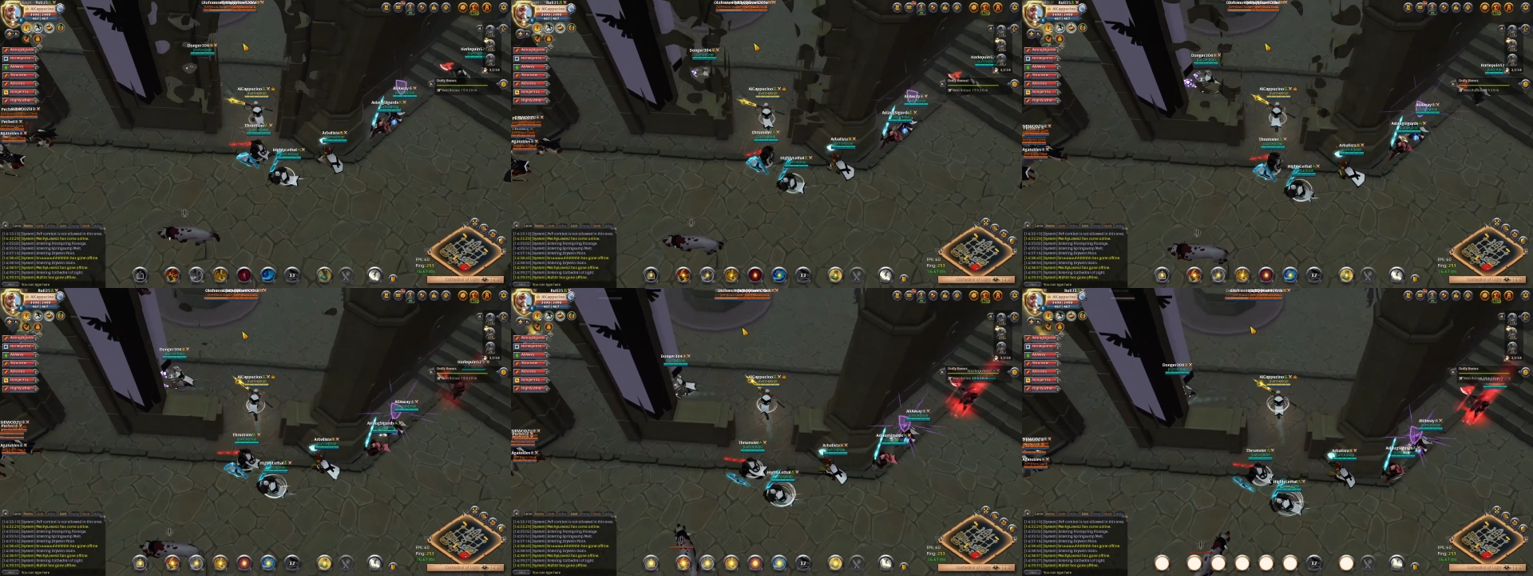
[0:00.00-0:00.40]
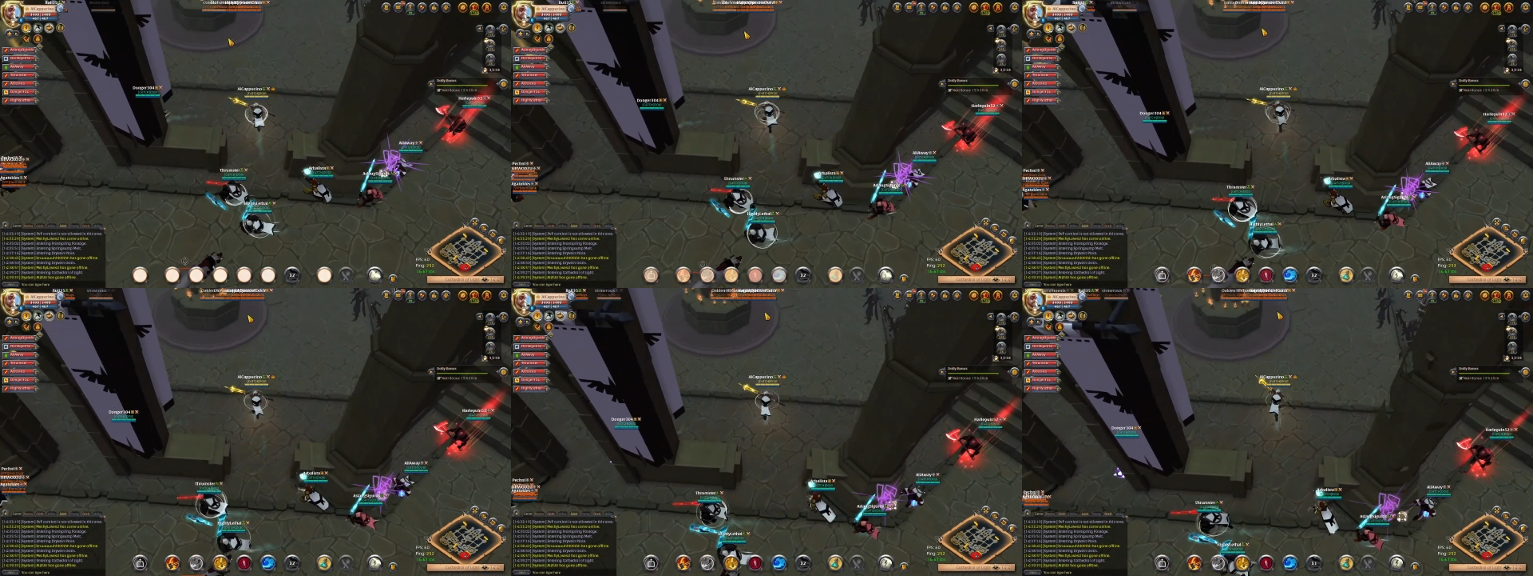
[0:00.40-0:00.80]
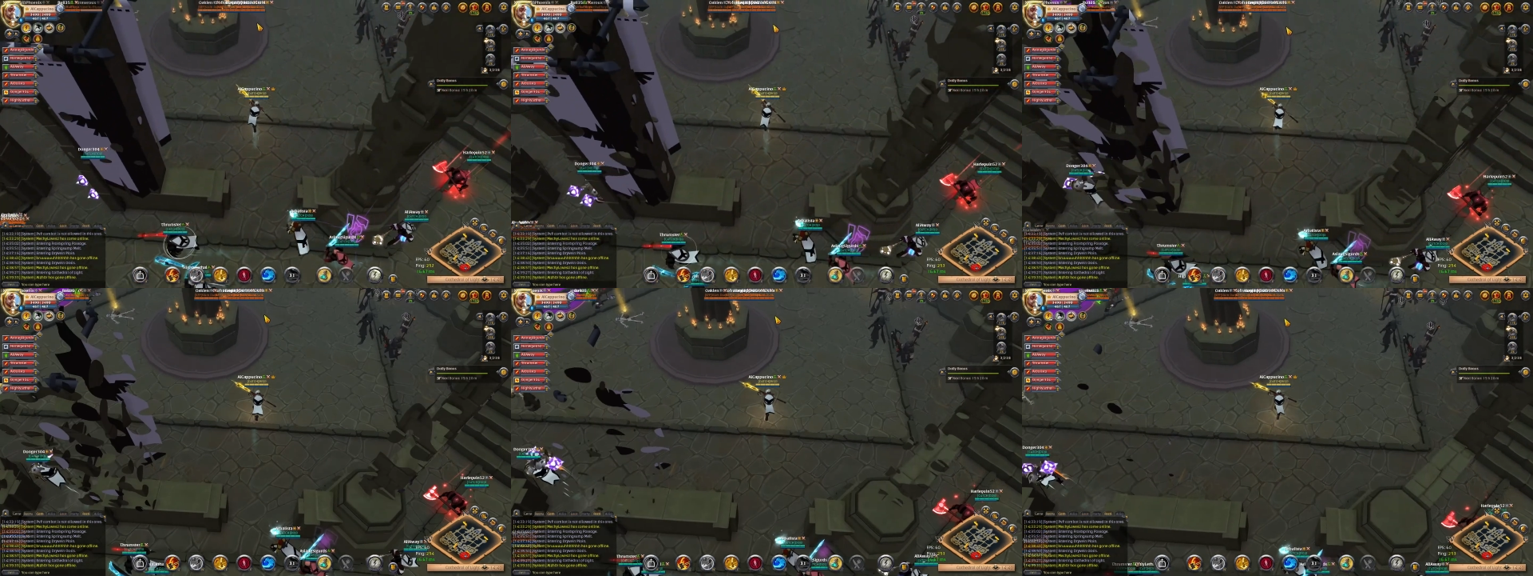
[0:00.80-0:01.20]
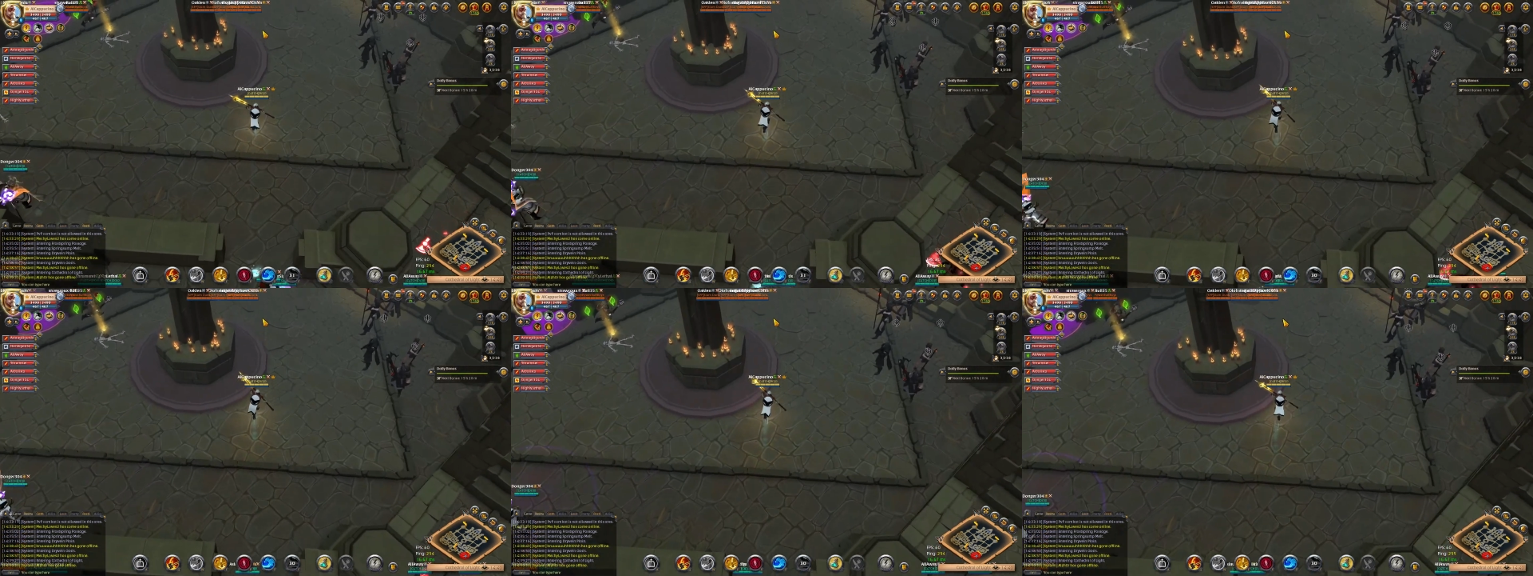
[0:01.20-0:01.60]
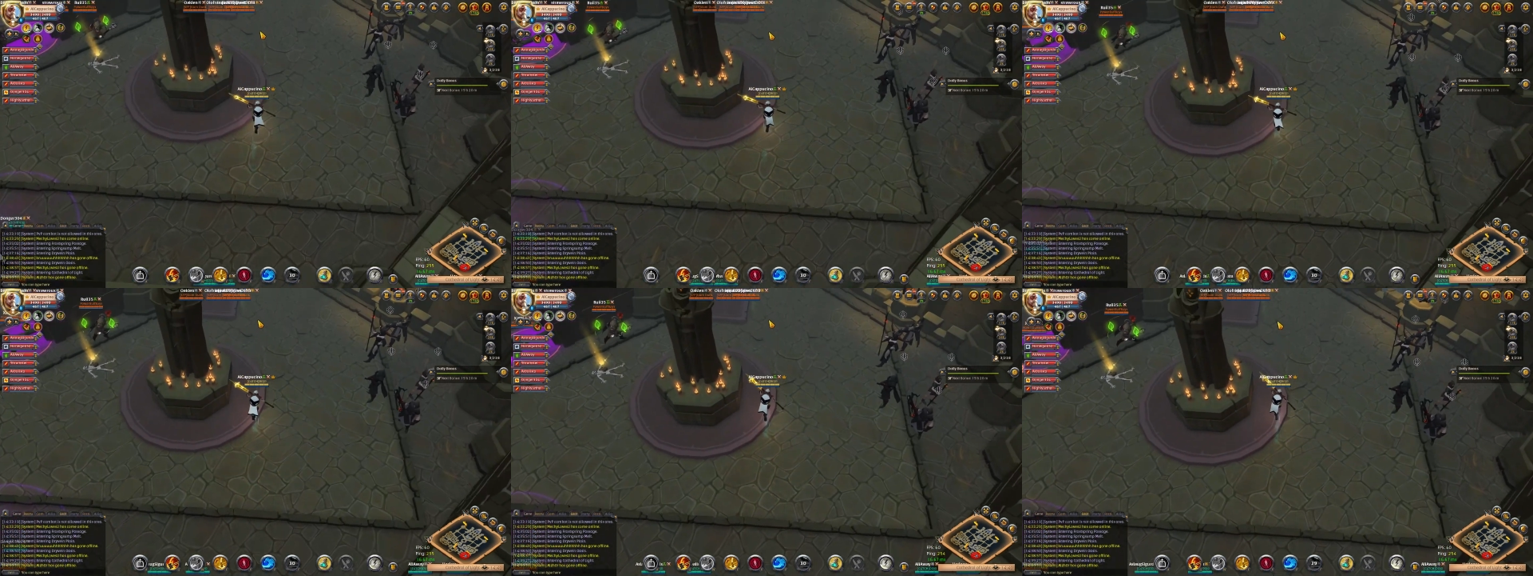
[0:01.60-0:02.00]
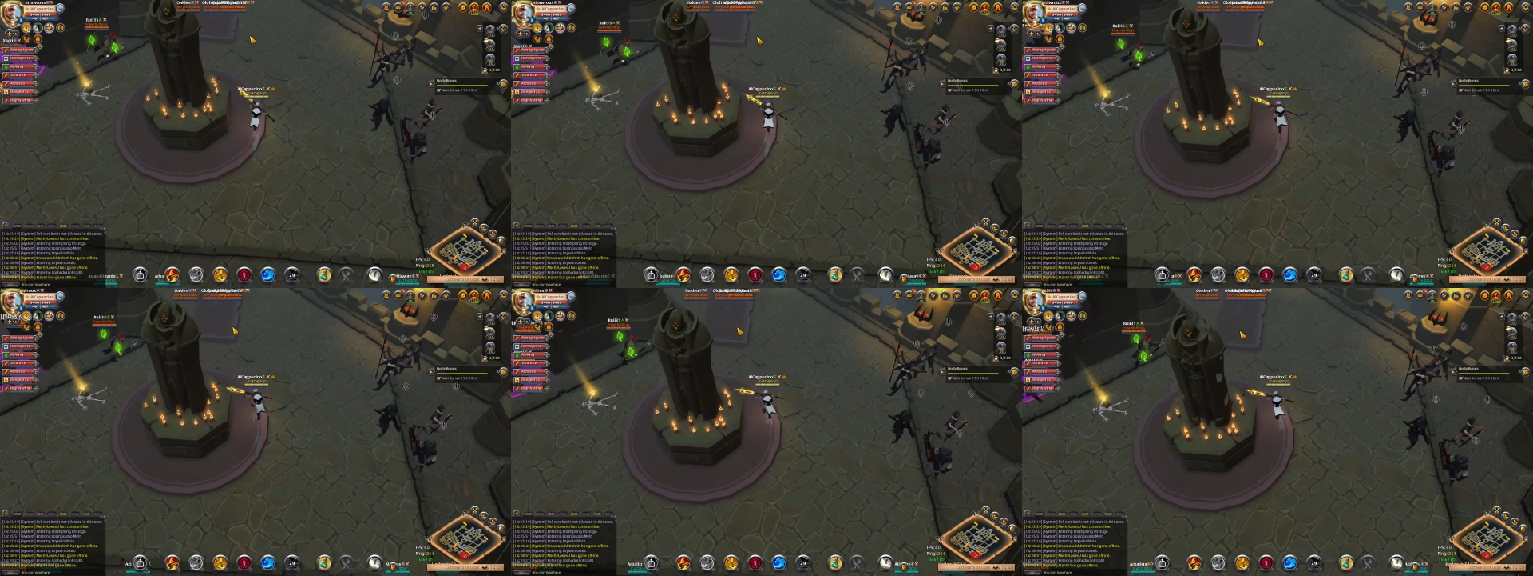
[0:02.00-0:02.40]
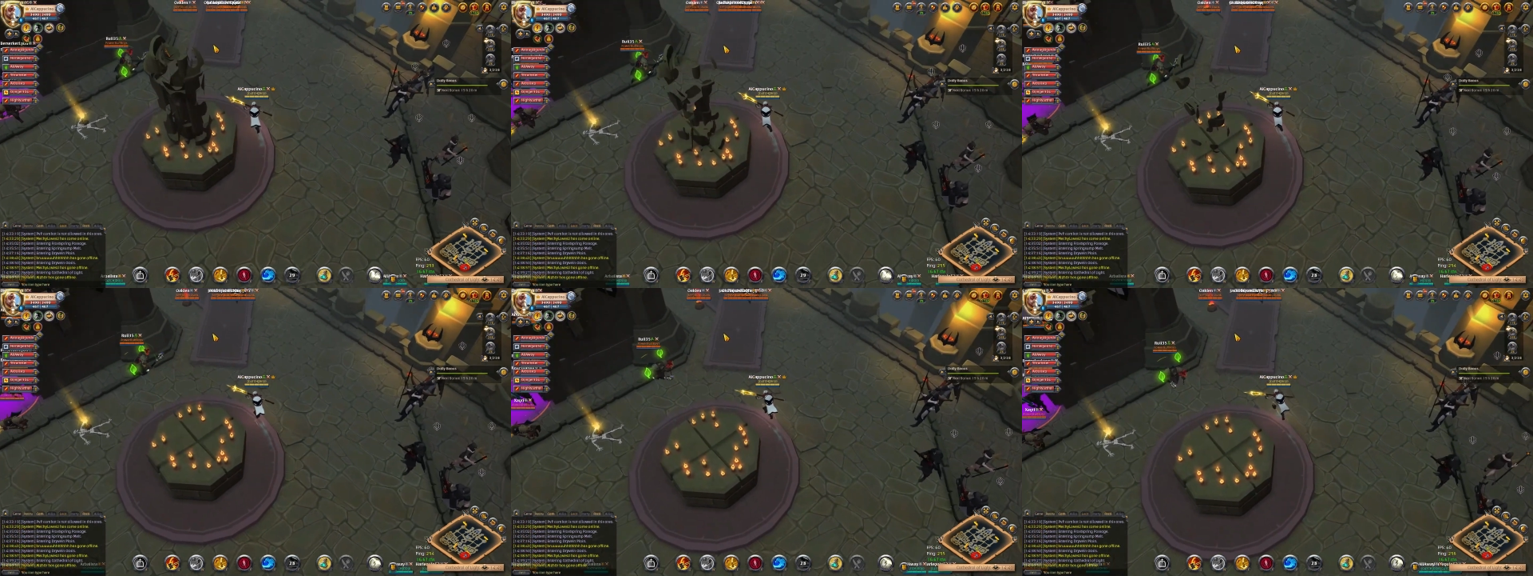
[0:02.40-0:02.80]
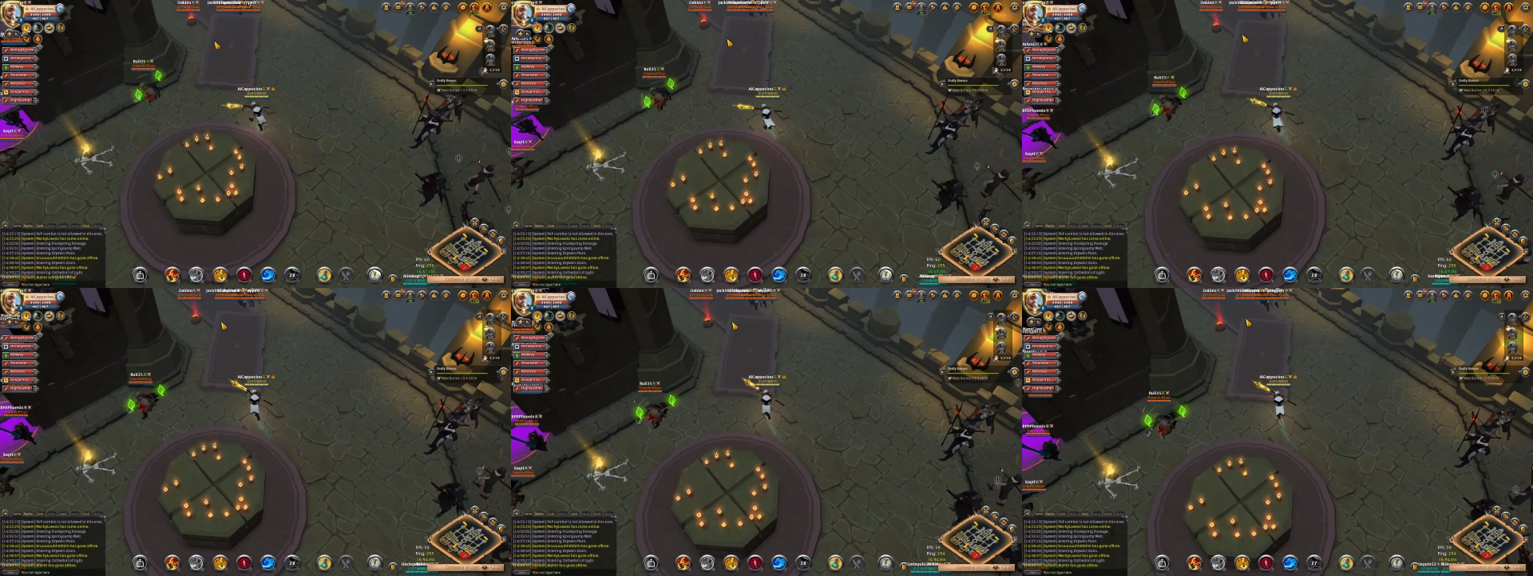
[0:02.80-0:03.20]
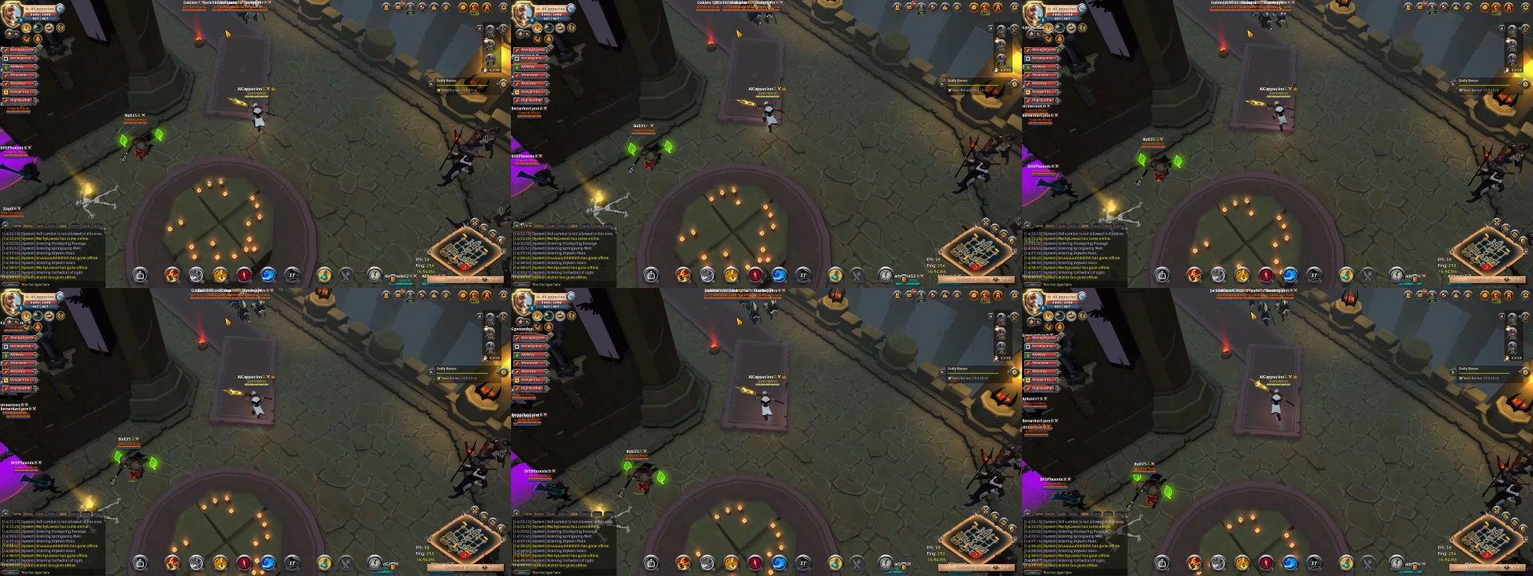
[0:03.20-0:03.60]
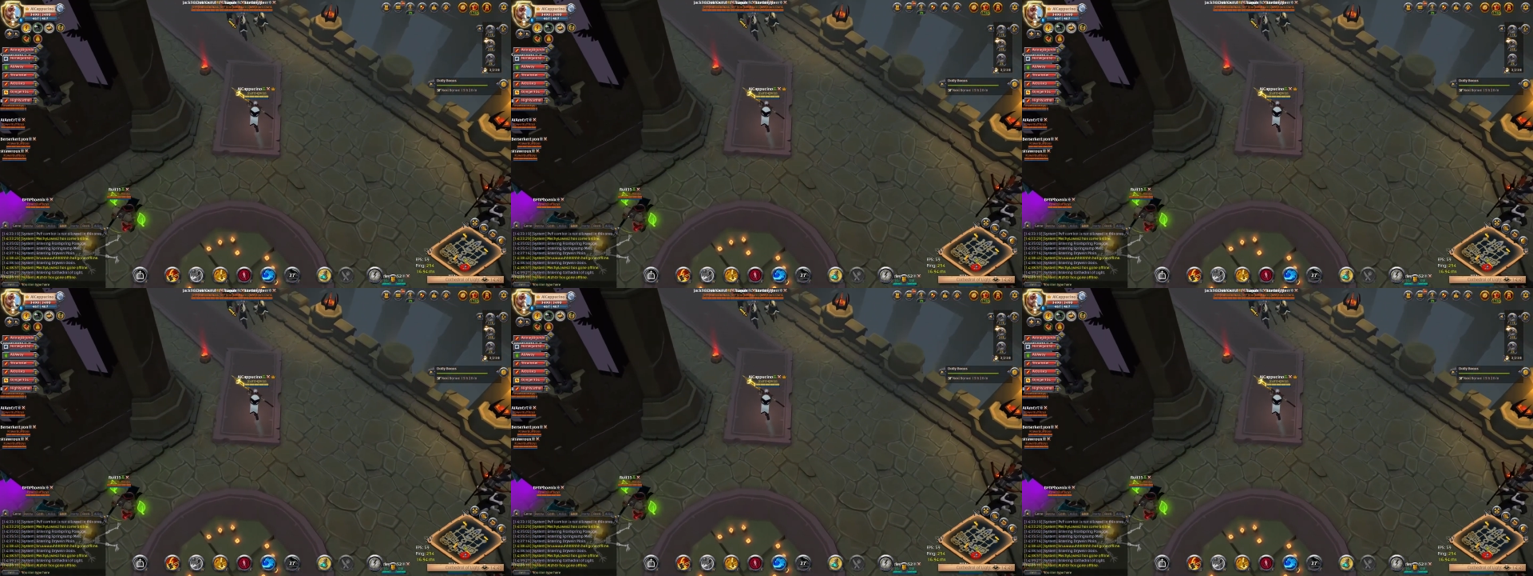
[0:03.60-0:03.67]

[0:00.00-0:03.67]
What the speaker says: (no speaker visible)